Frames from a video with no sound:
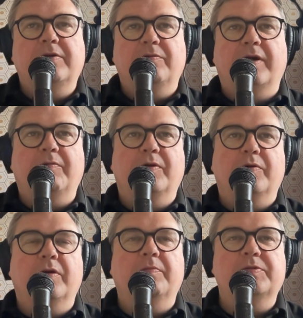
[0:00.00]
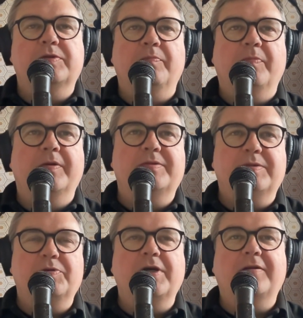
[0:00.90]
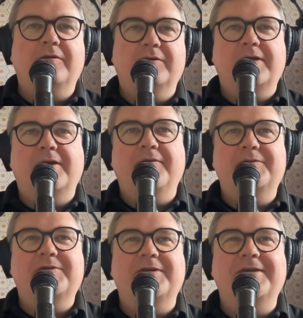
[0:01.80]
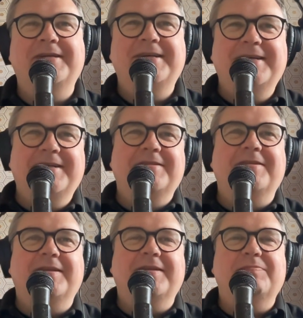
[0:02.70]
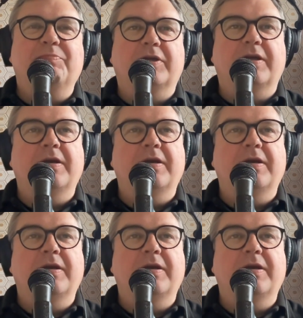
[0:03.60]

Right, we're going to subject ourselves to this, but